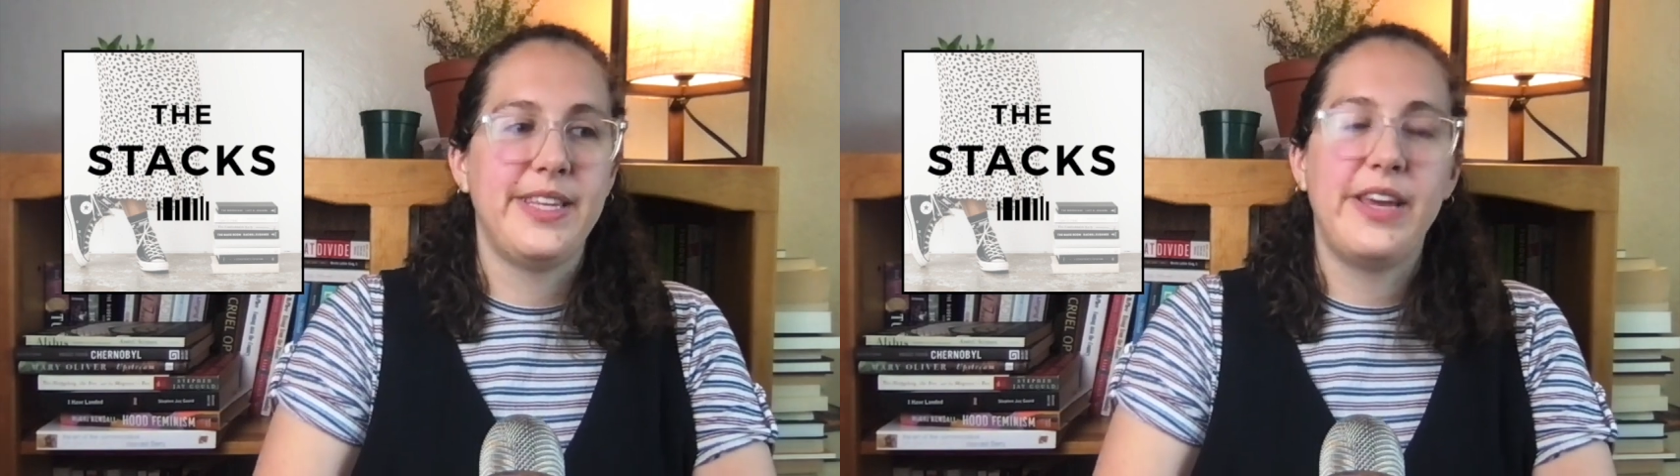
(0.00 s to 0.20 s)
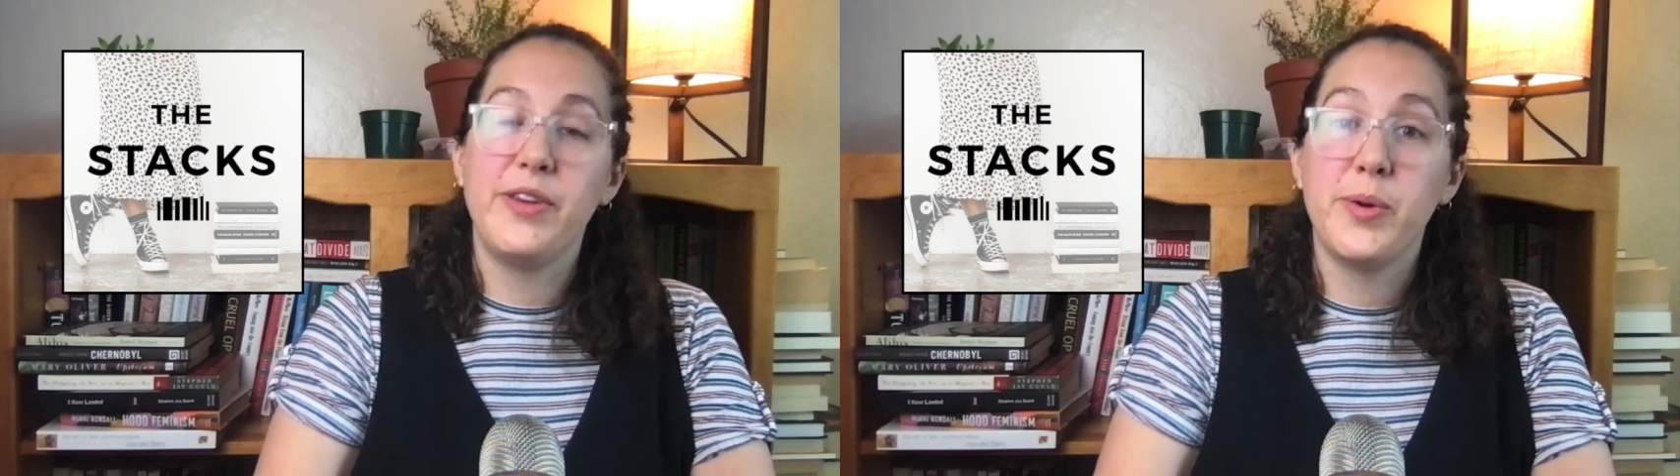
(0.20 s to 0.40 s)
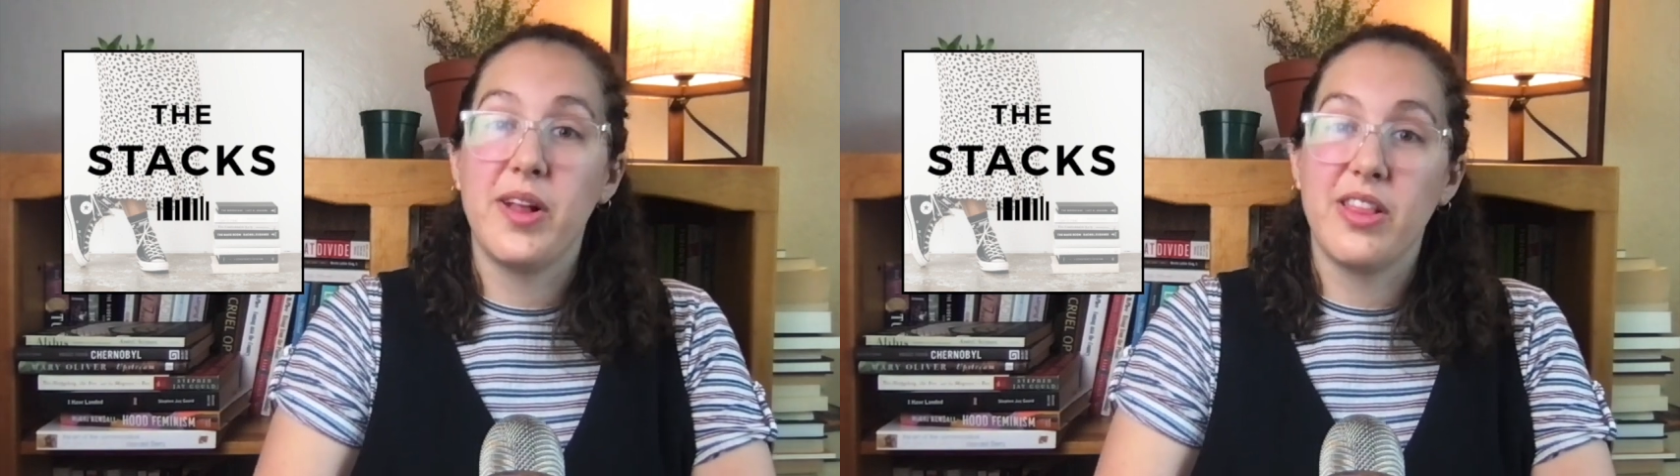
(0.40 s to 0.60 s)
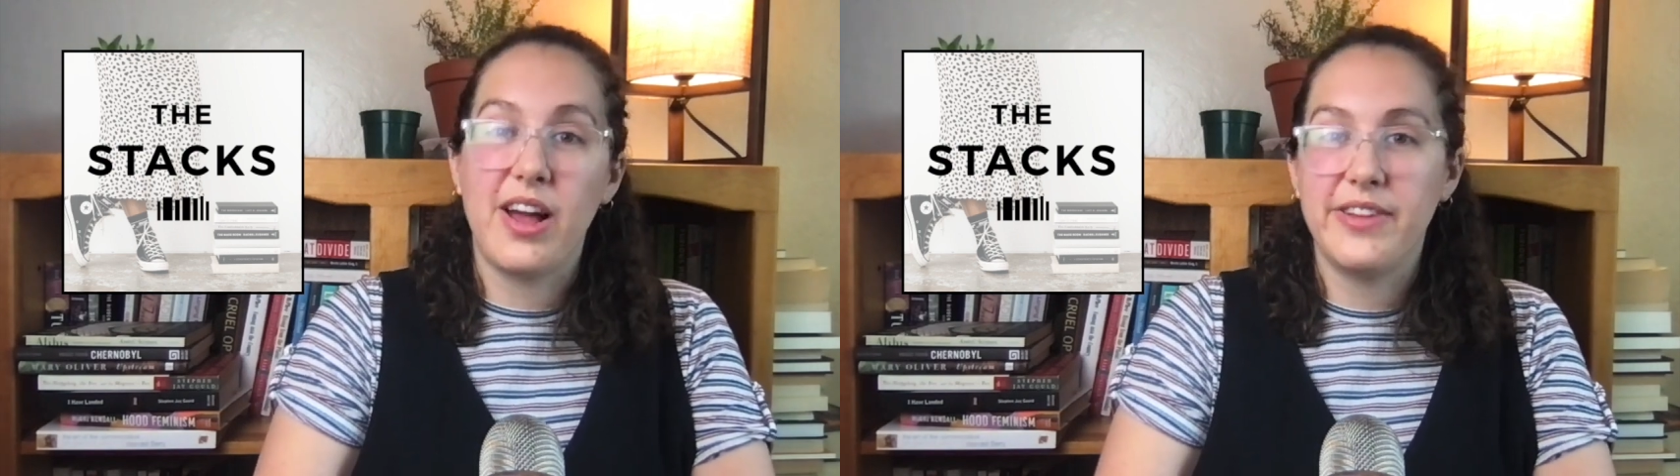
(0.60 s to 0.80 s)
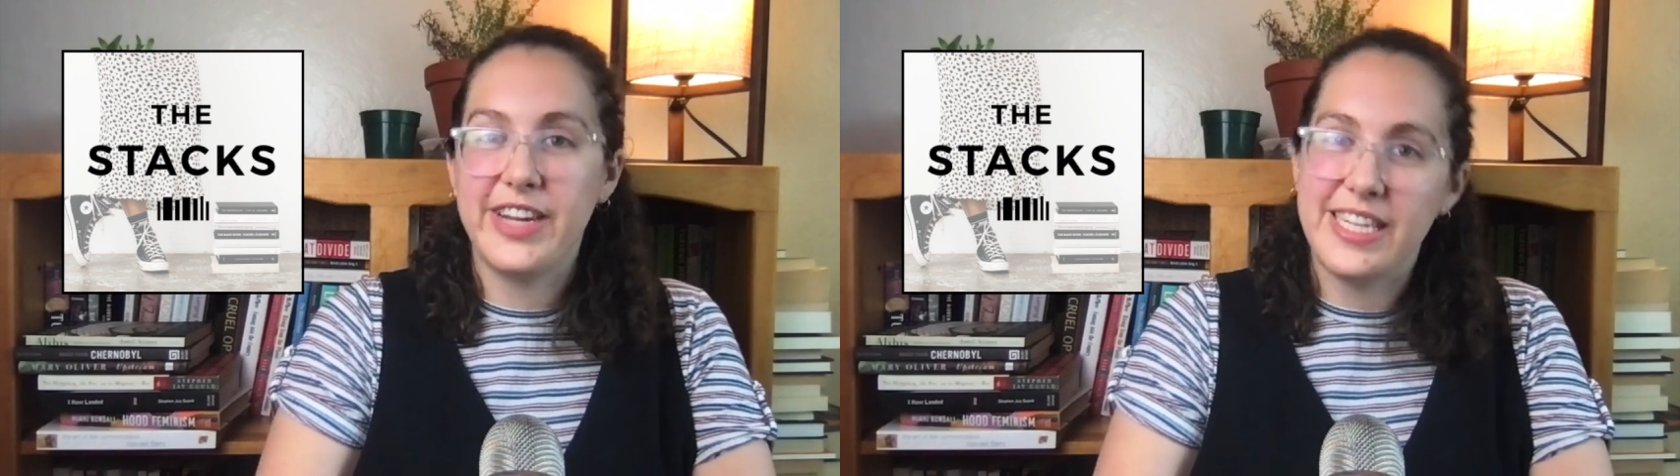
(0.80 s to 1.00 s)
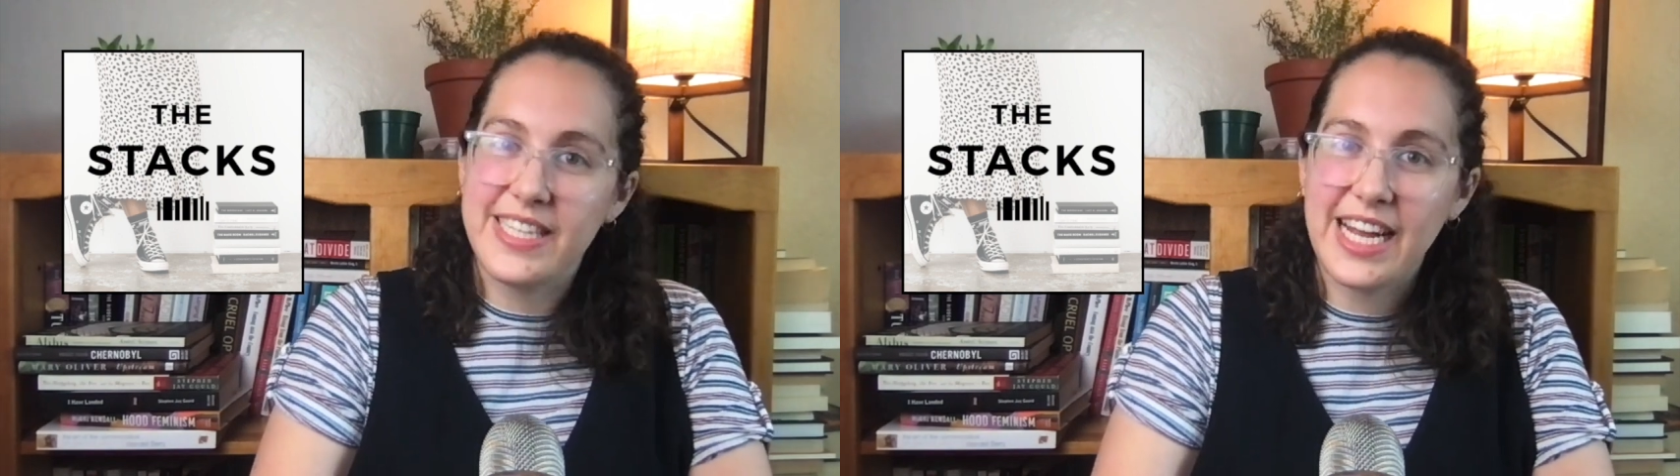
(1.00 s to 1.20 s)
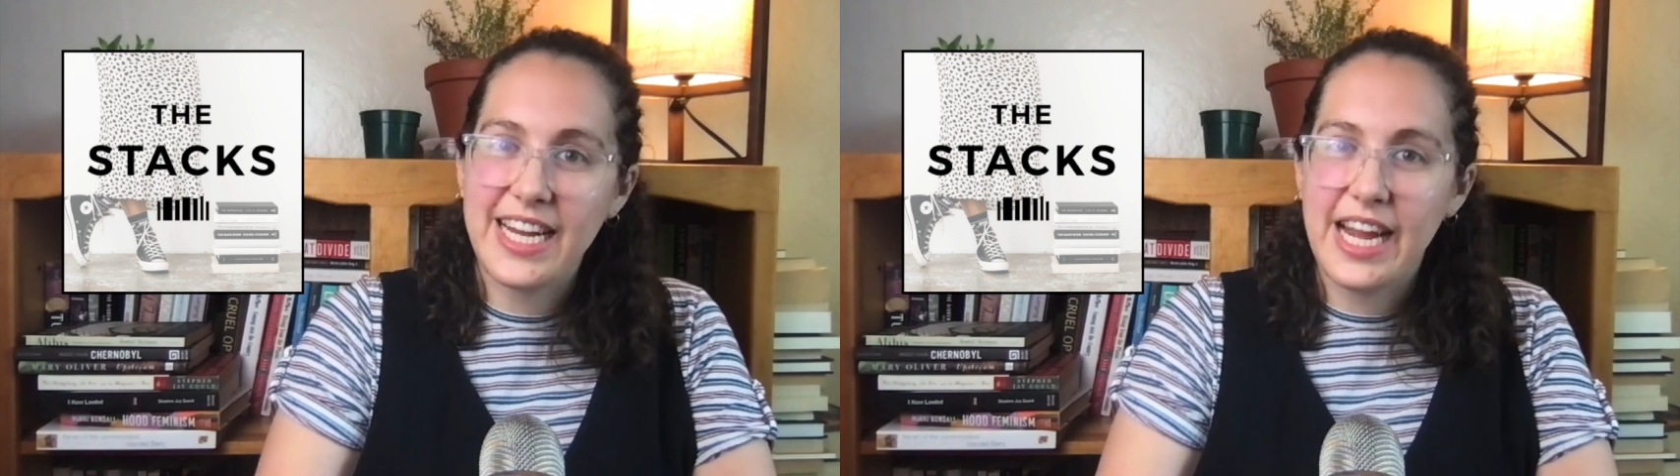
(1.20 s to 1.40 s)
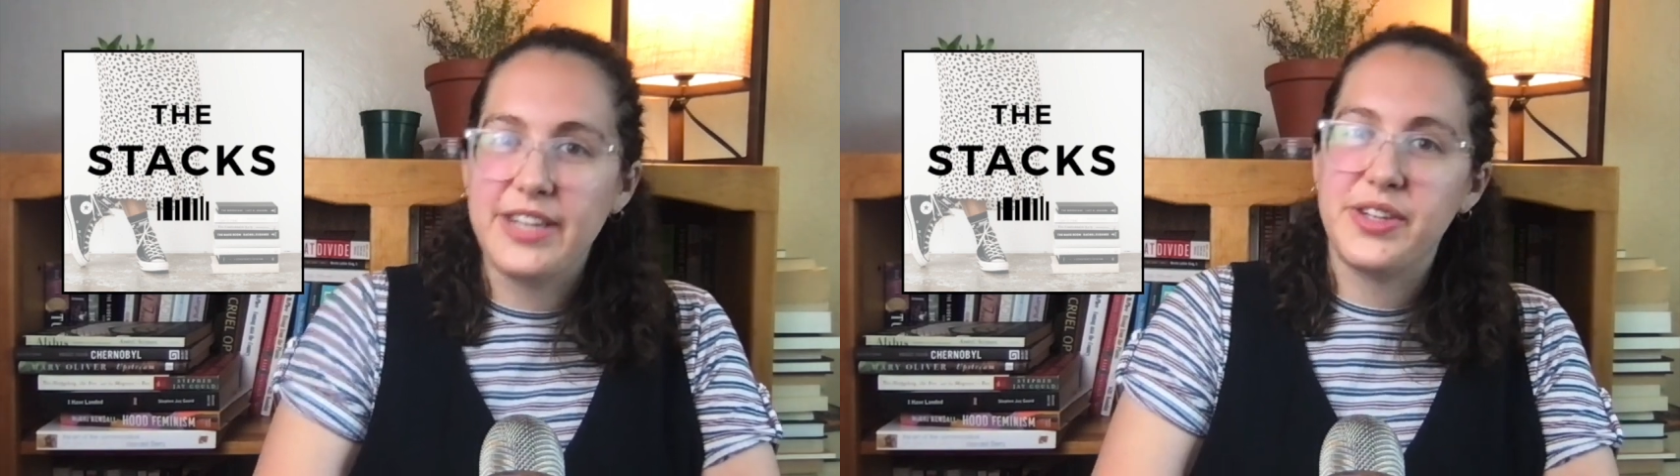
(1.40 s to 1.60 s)
give you a lot of
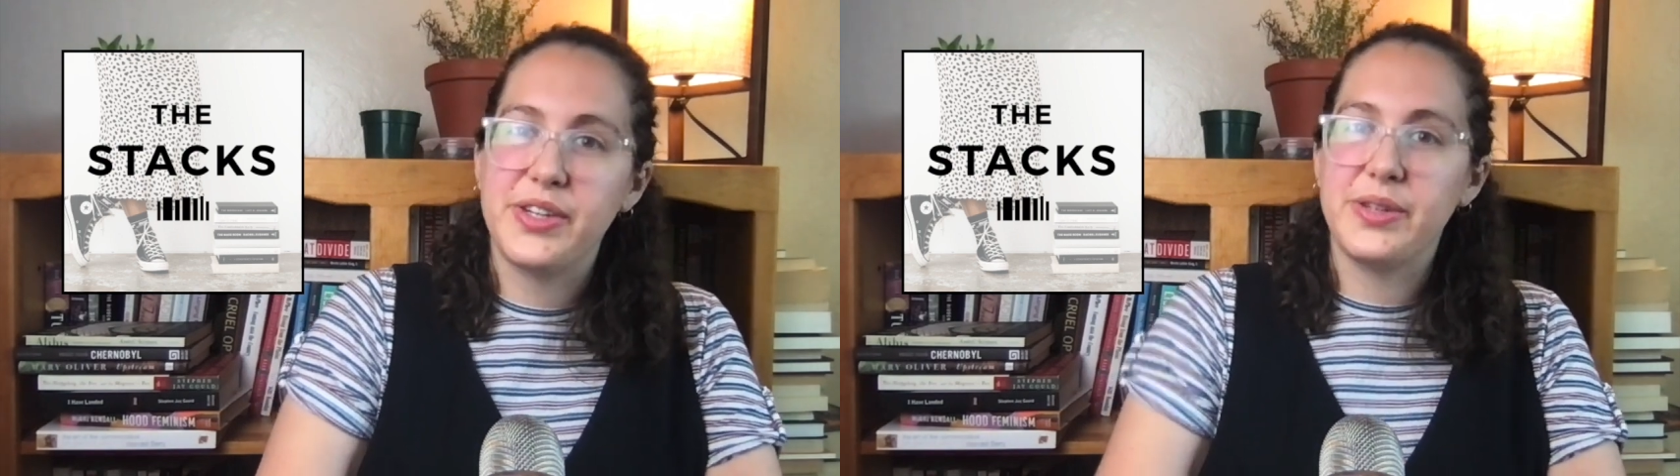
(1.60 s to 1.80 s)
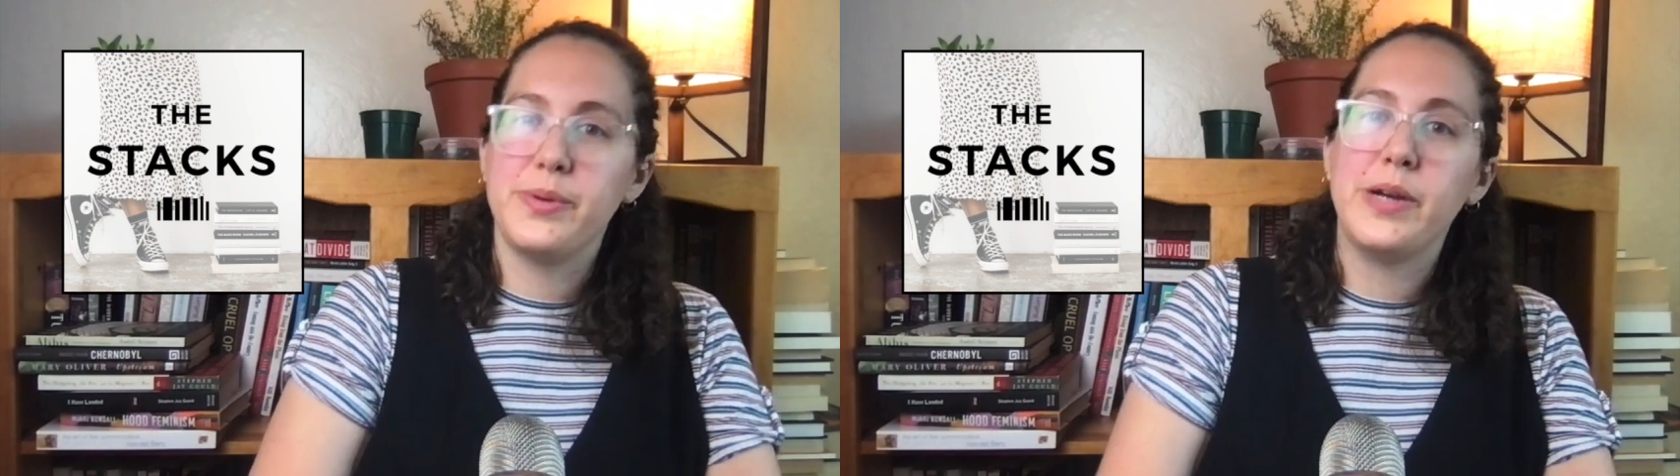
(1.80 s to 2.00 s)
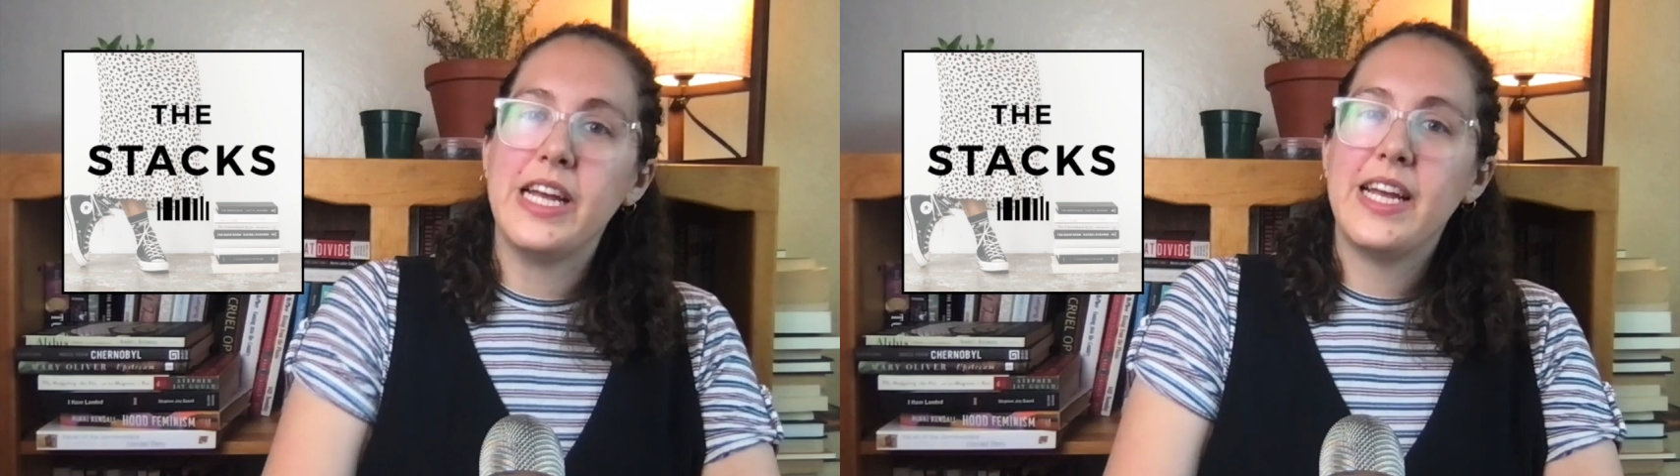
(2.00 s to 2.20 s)
insight into